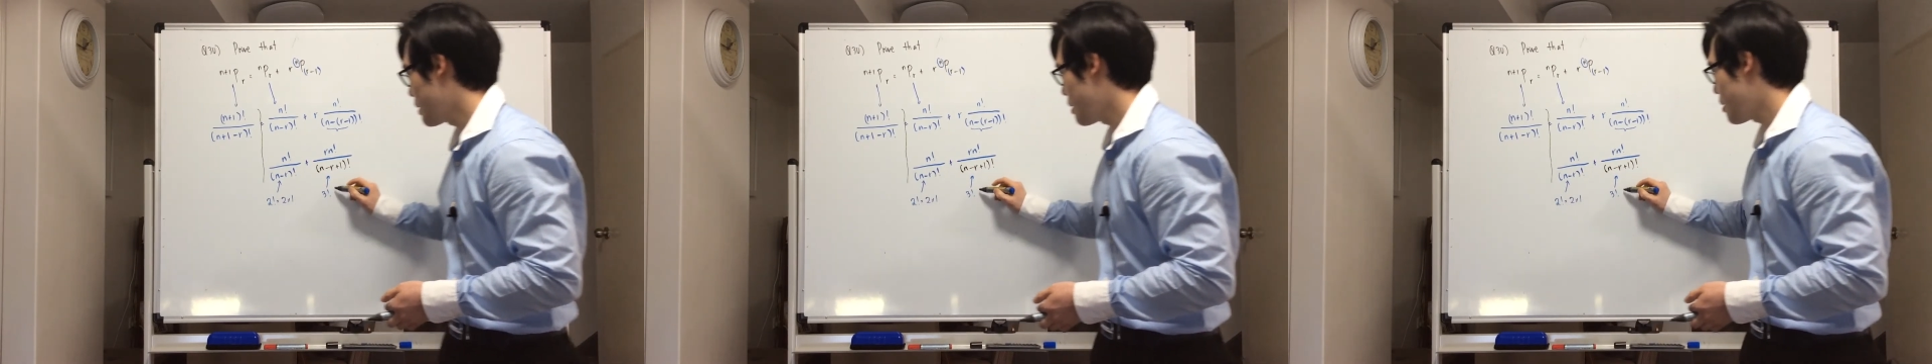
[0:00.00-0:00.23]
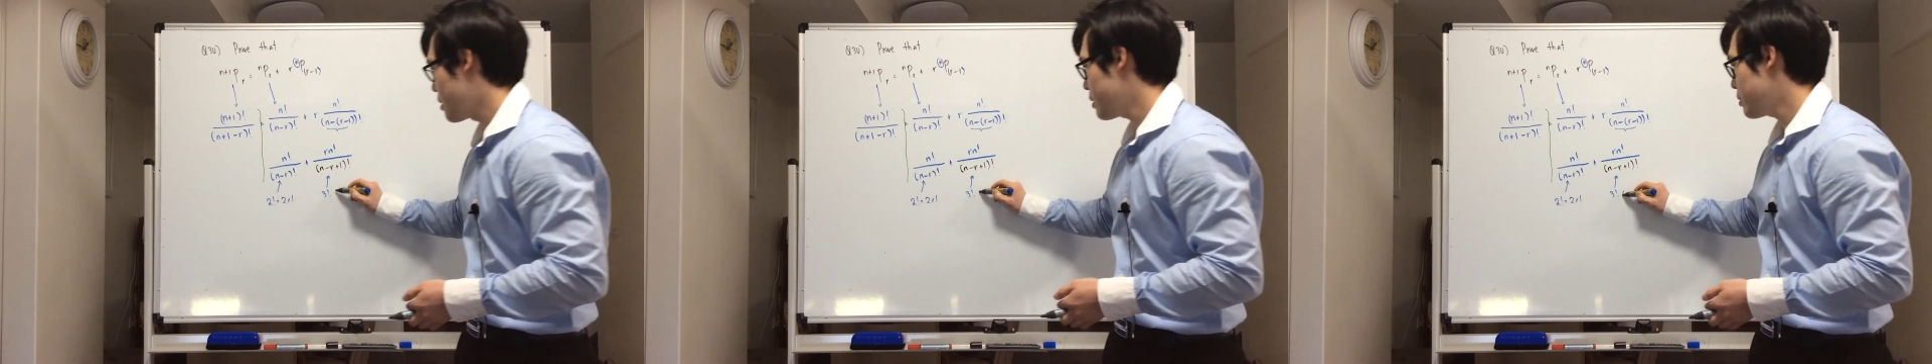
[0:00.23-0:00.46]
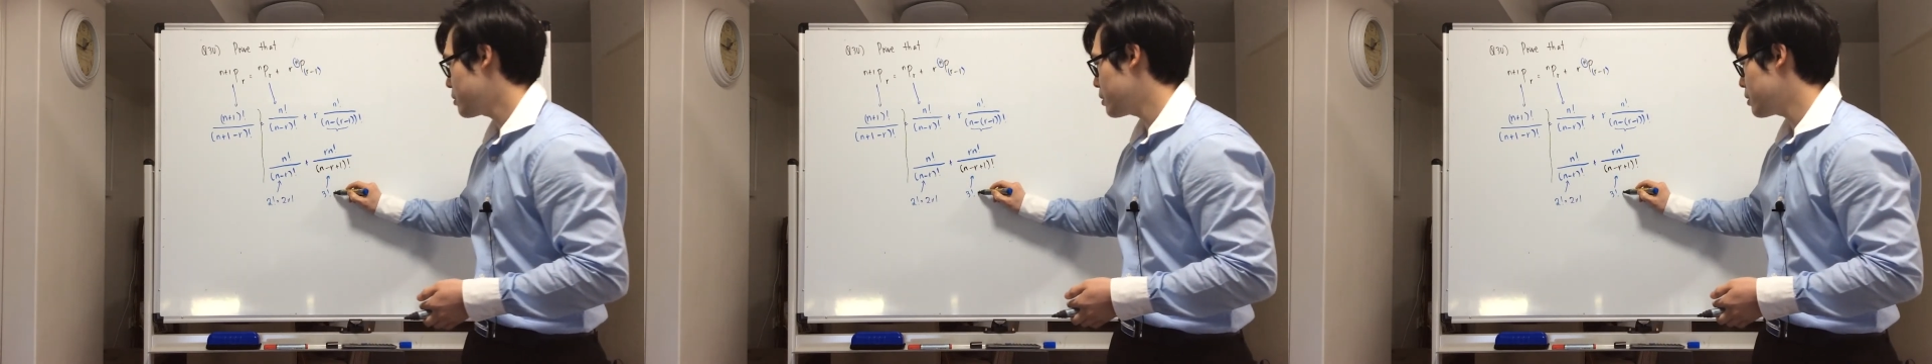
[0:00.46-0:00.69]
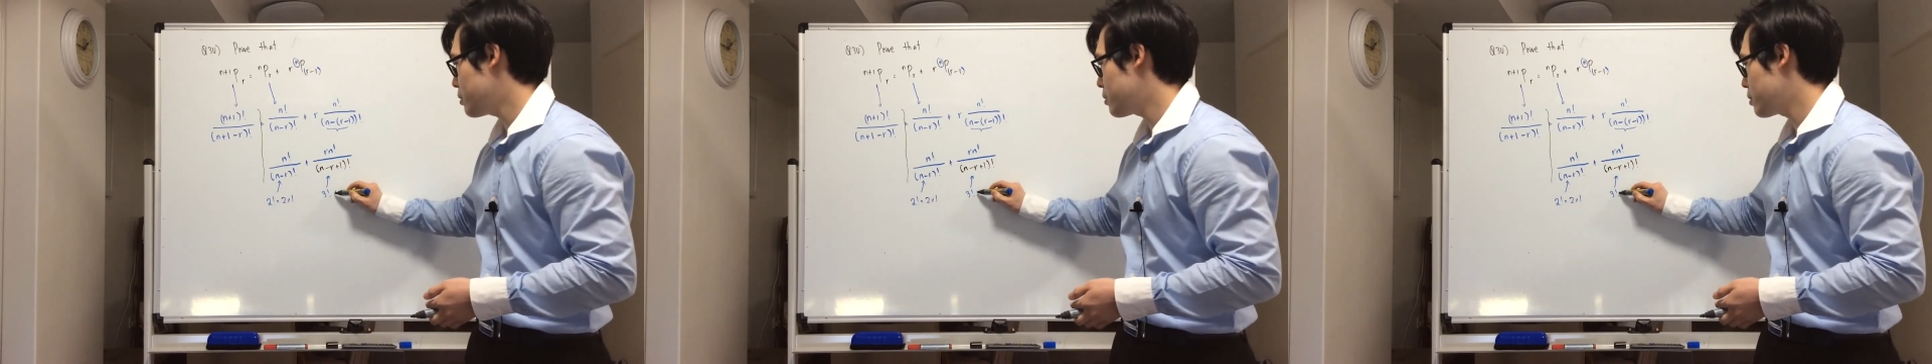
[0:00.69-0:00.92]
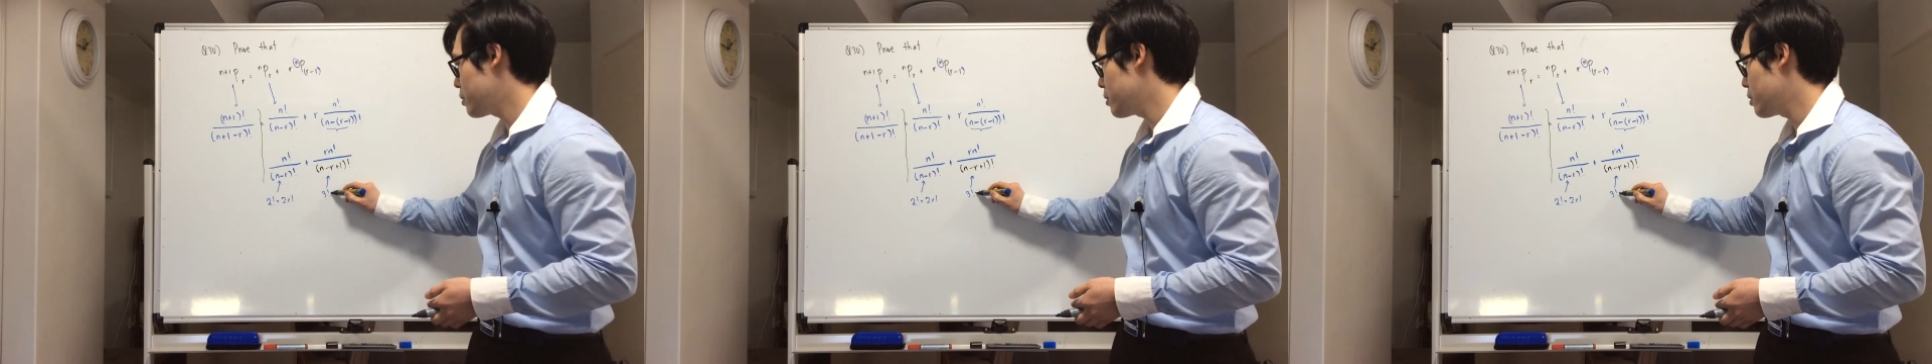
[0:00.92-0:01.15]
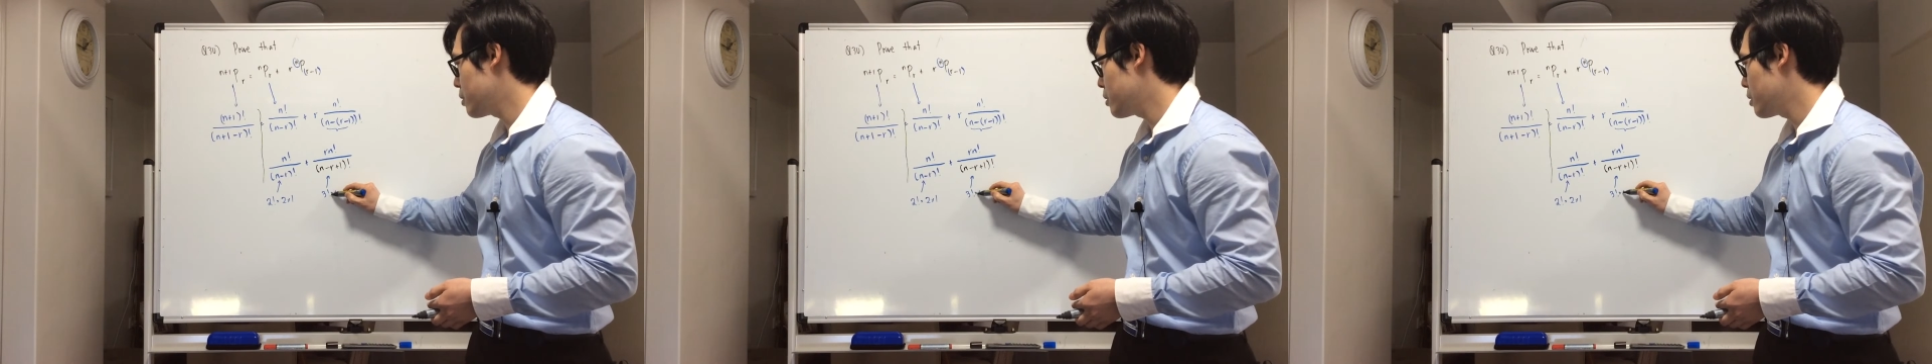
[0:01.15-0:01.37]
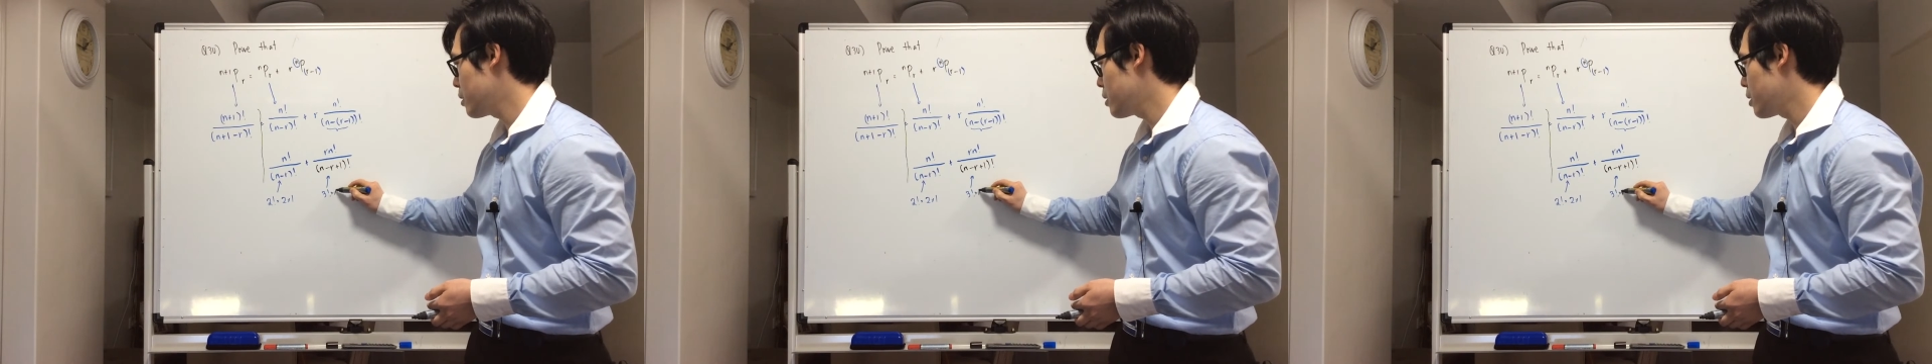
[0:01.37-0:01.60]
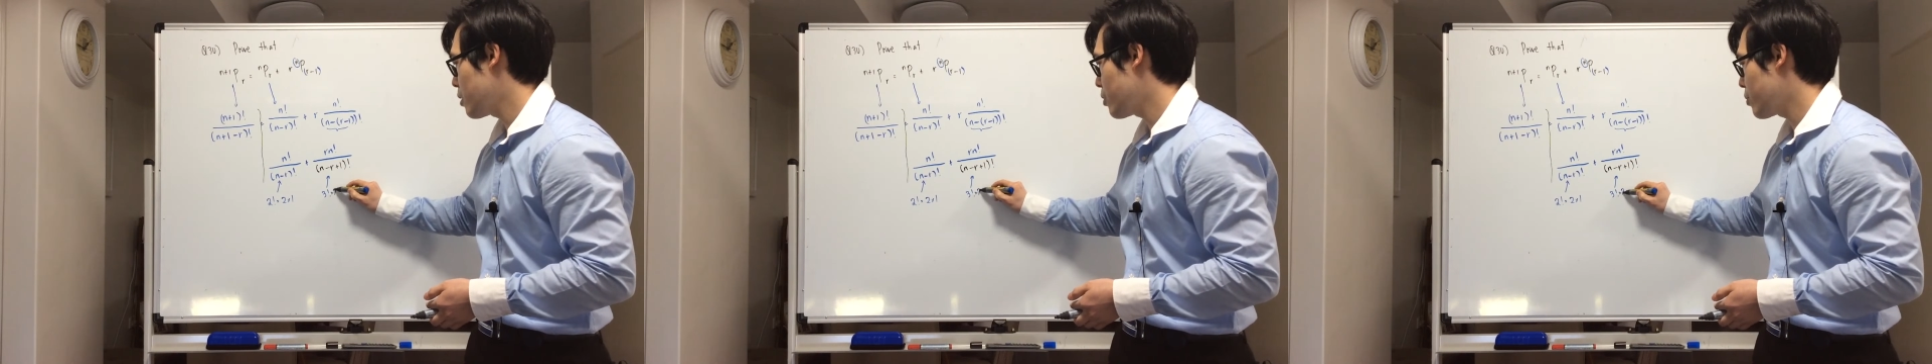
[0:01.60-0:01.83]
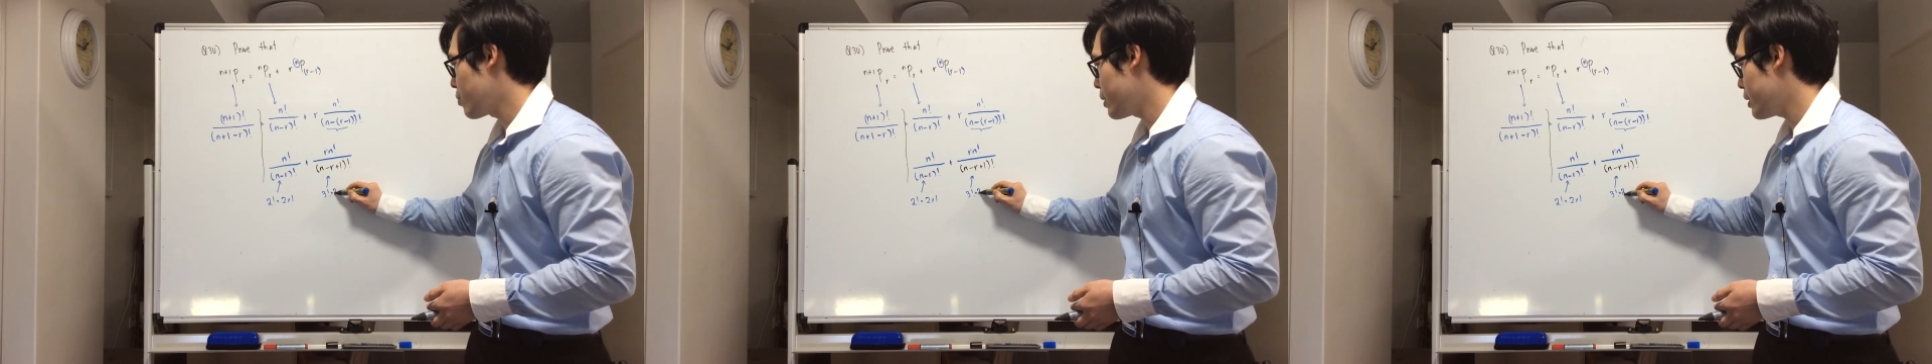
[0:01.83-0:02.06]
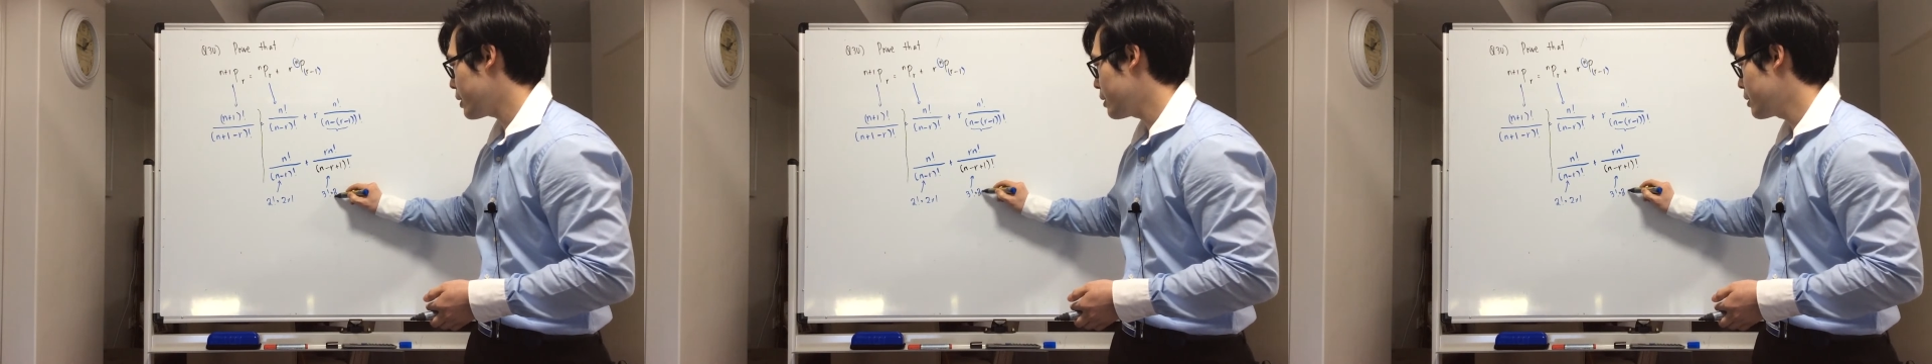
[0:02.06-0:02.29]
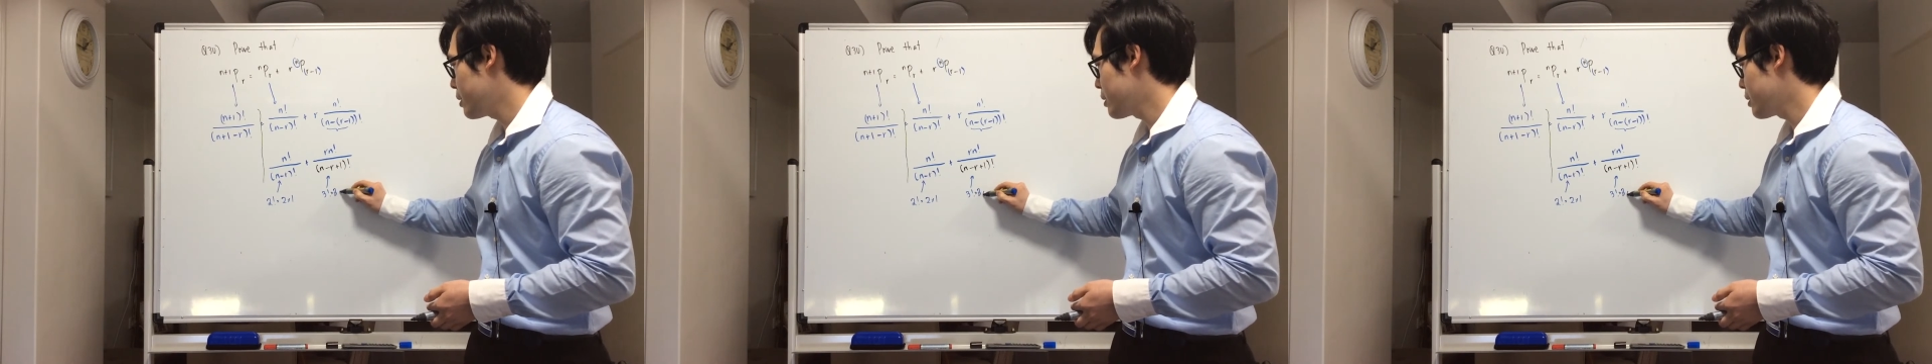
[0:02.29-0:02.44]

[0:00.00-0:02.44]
this is 3